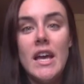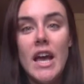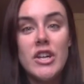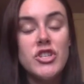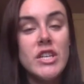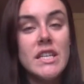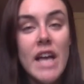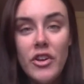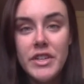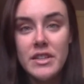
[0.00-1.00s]
and she
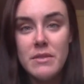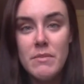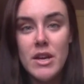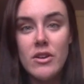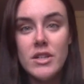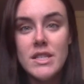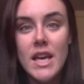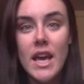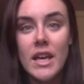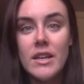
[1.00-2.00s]
yelled at the mirror,
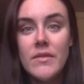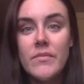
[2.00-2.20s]
saying,